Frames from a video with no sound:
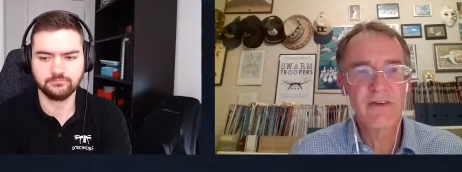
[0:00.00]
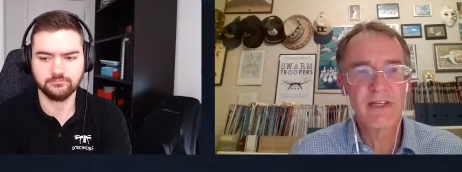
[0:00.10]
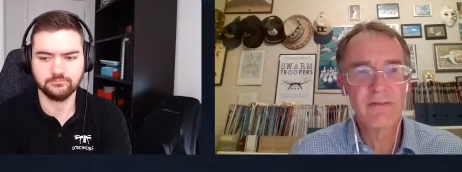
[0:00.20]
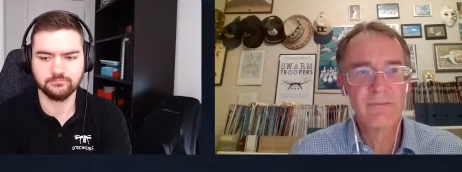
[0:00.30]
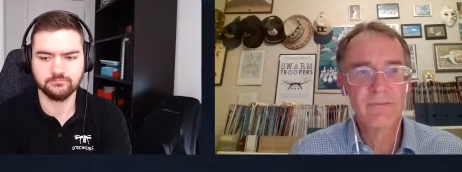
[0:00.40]

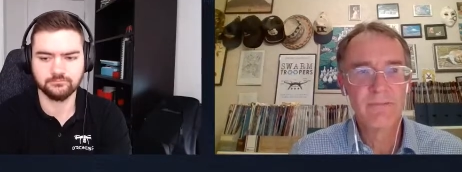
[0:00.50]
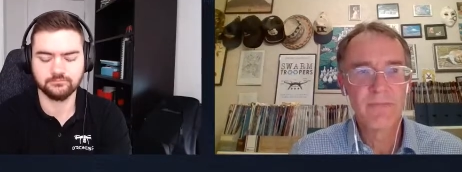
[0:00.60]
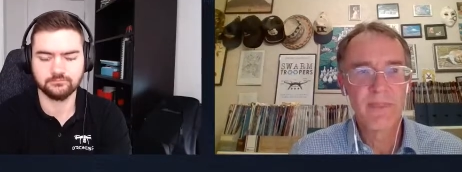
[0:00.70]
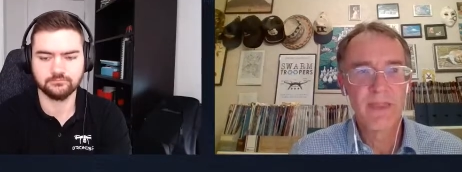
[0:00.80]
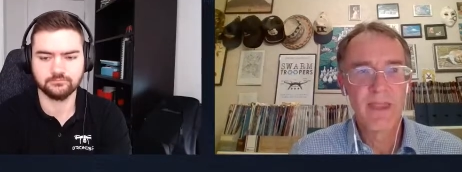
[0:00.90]
Speaker 1: area
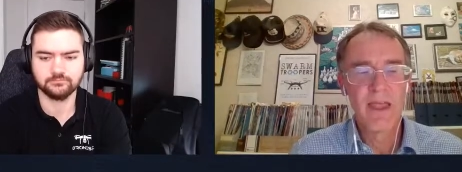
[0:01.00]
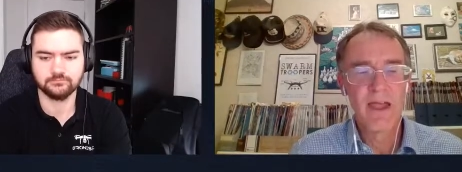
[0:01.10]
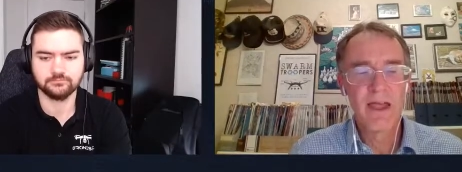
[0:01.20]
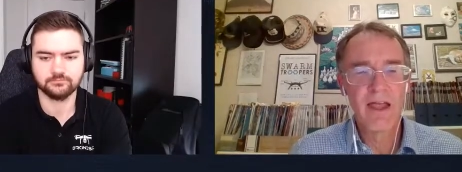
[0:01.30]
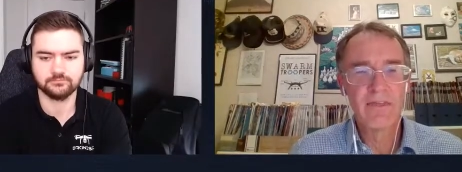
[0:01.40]

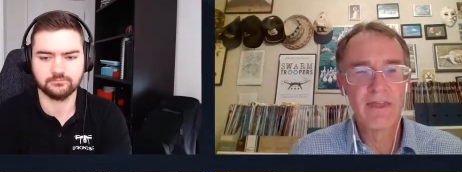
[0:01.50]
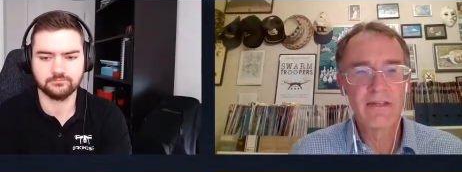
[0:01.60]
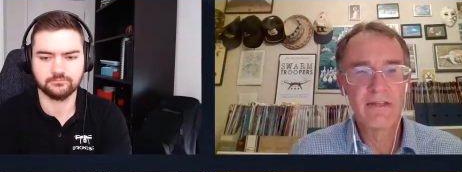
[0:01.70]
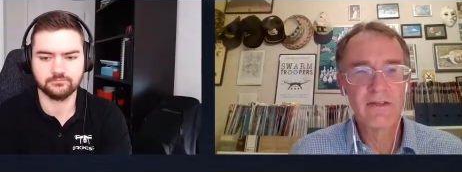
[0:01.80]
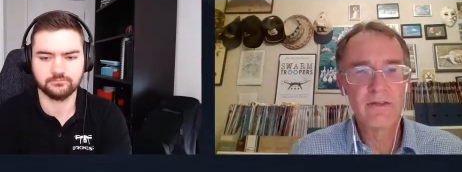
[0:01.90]

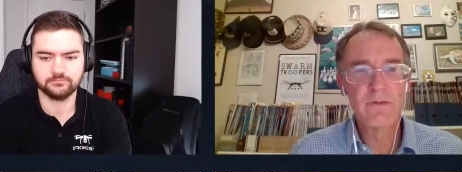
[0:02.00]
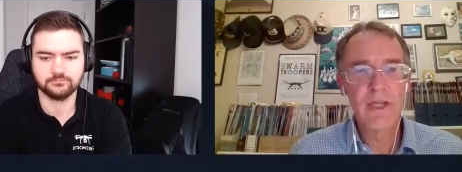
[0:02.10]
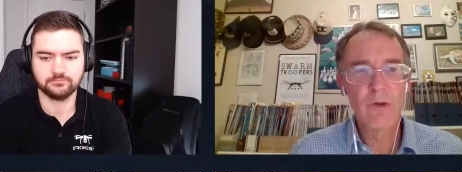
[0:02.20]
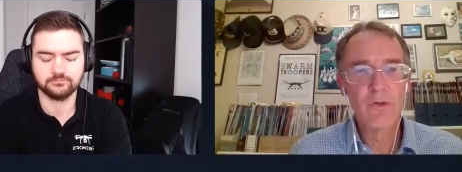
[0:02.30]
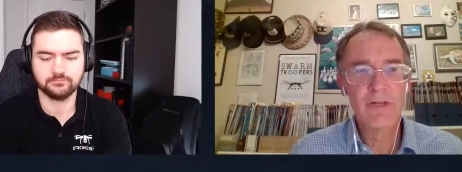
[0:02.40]
and then
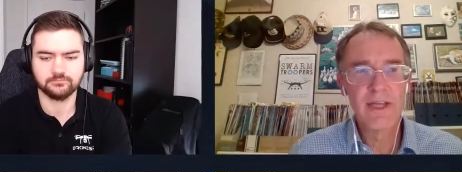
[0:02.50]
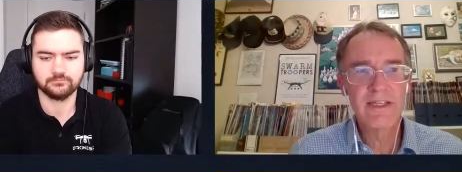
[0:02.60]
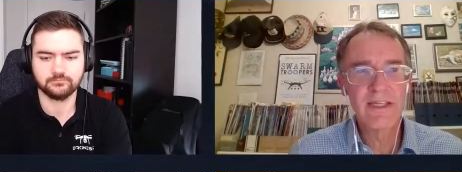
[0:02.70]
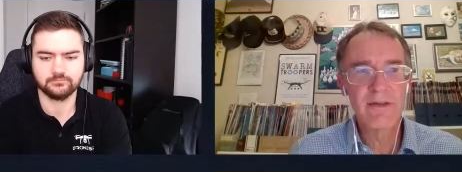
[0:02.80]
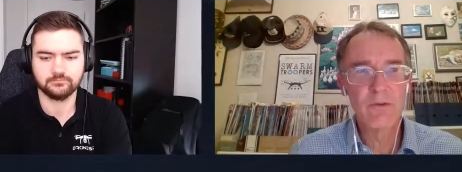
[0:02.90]

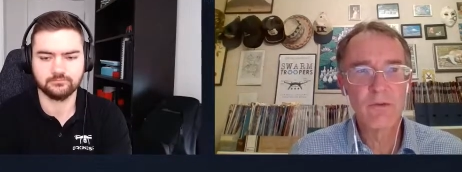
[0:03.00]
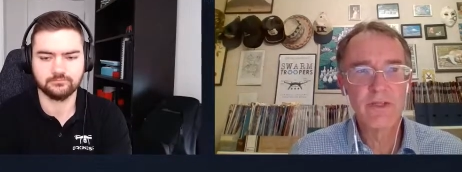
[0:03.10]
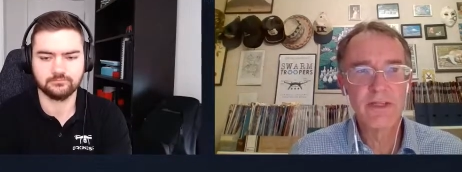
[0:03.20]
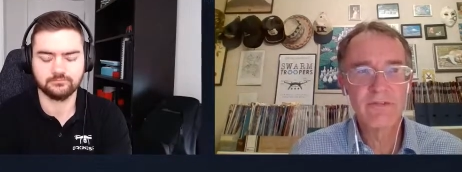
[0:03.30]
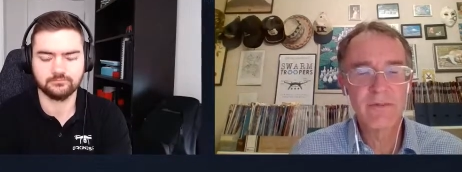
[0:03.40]
coordinating
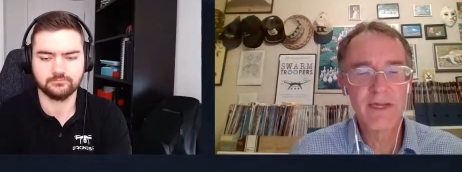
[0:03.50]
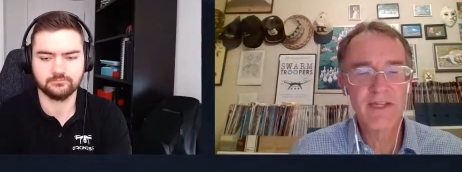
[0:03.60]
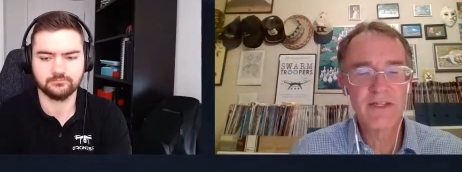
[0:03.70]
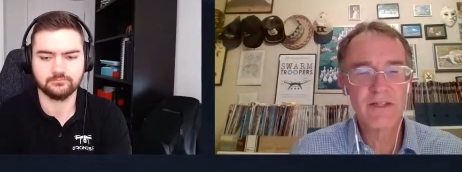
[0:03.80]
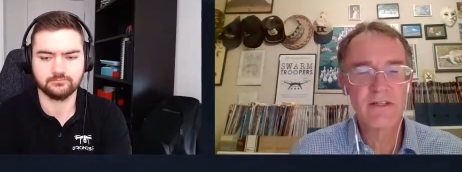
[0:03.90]
all the
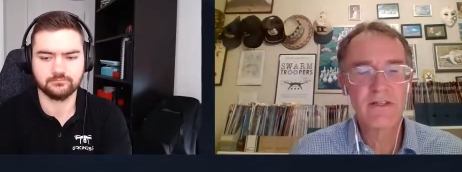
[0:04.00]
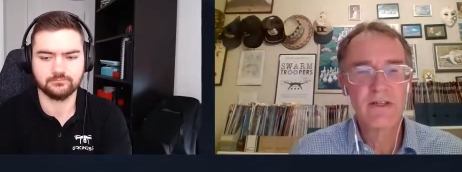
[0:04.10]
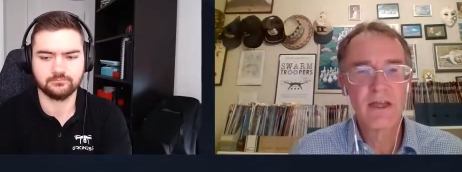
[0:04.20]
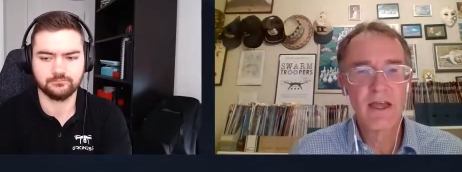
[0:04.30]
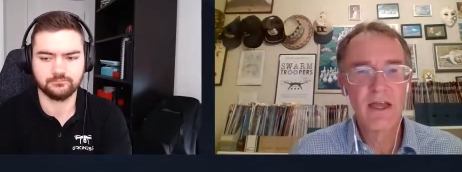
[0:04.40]
information
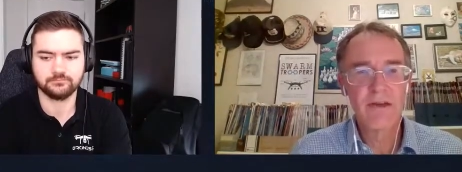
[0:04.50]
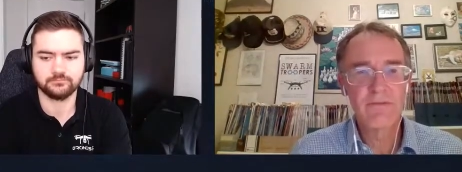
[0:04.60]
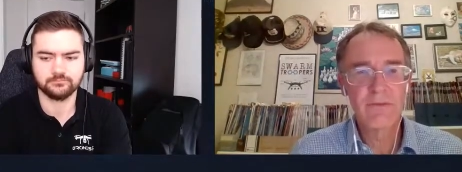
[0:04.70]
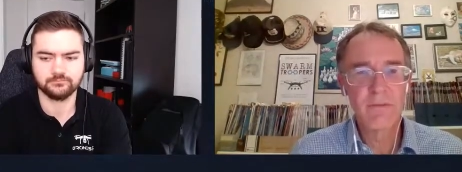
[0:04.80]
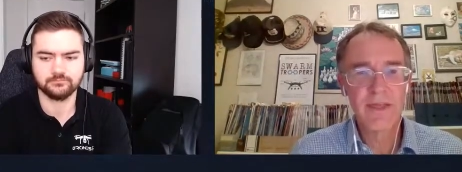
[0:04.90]

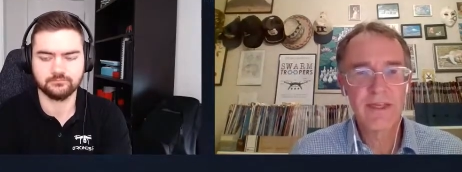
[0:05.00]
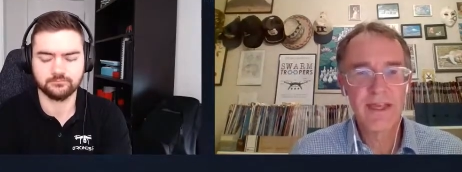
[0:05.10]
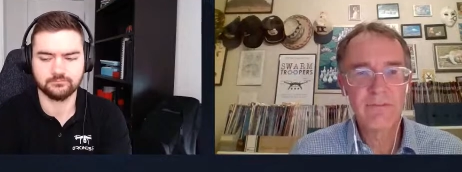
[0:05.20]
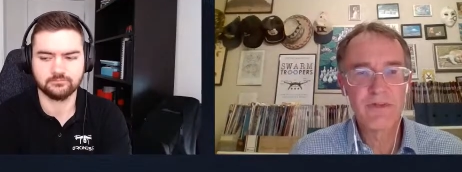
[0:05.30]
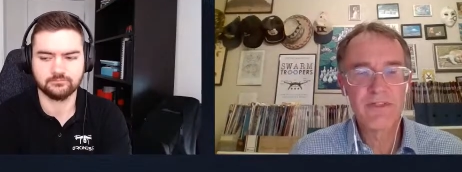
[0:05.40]
from
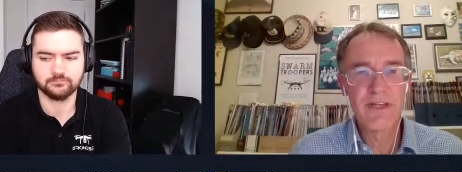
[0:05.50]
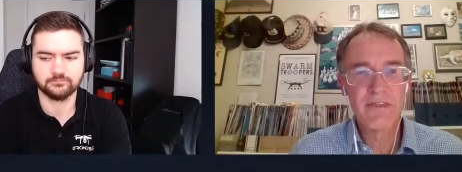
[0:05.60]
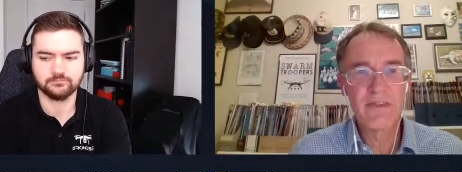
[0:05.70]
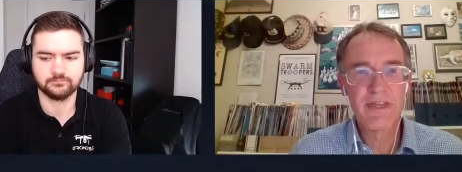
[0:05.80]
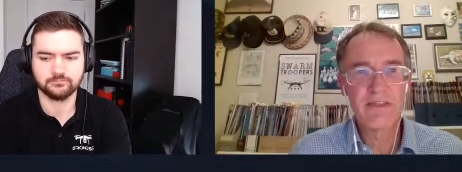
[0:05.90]
their cameras
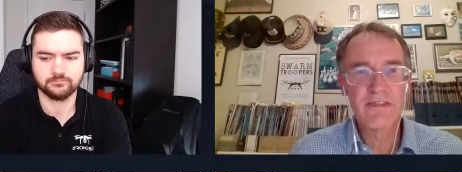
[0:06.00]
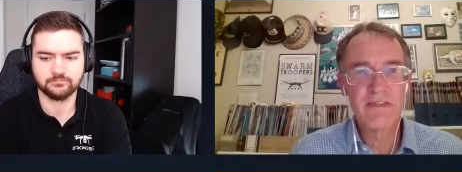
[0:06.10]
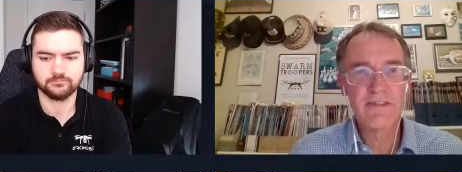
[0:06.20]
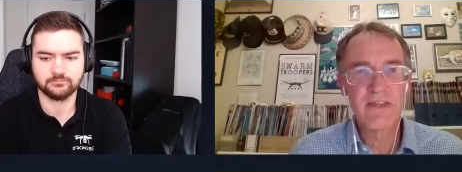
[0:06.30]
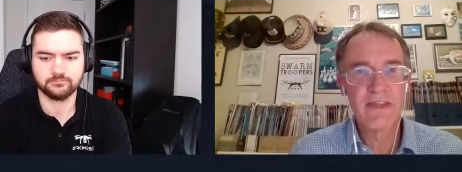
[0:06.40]
and other
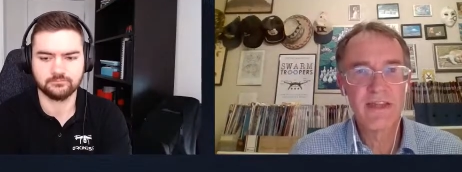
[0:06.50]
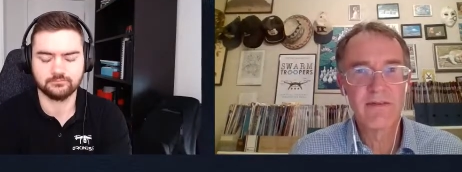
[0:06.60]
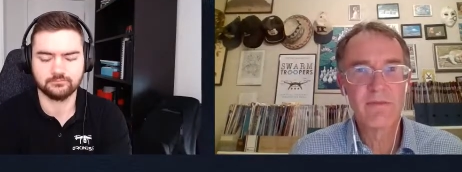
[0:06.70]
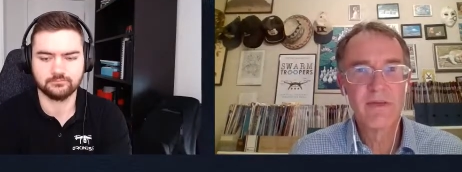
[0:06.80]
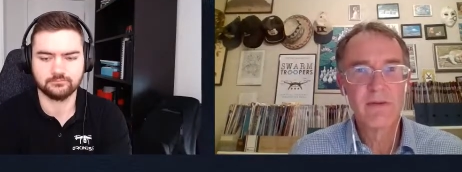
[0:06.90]
sensors, and
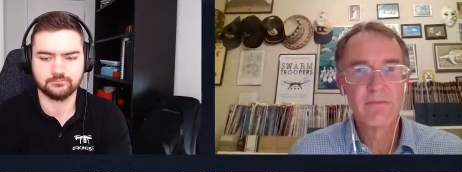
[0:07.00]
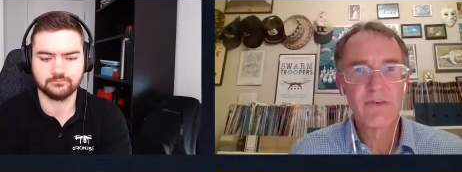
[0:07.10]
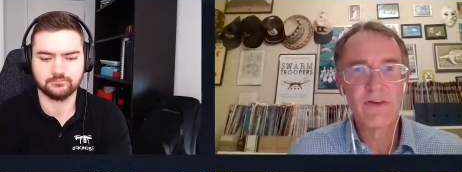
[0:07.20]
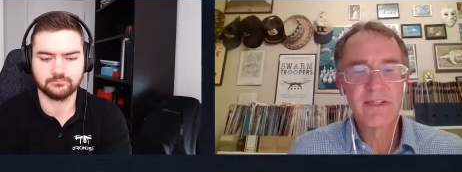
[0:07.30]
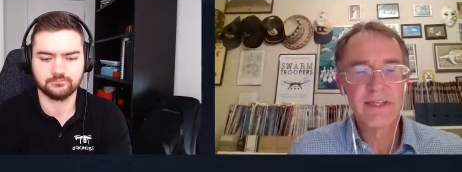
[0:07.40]
then
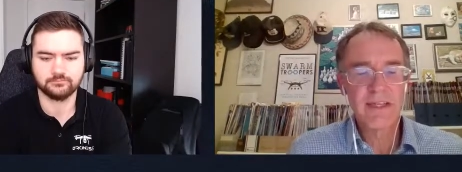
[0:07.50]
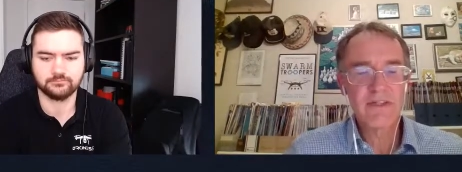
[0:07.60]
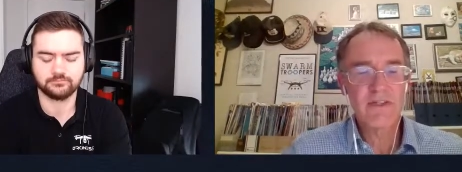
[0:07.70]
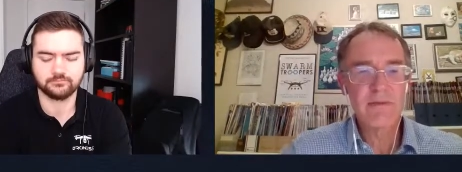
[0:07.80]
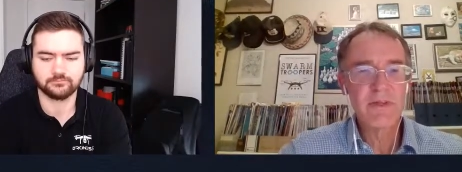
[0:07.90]
providing
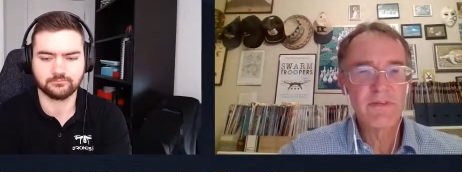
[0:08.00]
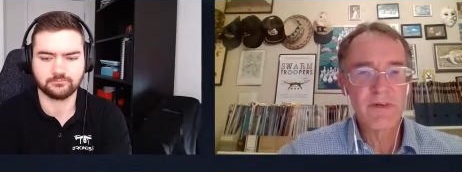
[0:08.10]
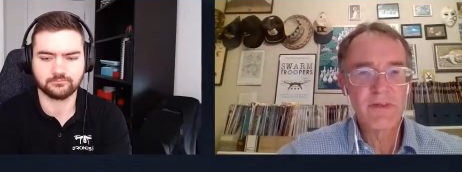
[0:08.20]
extremely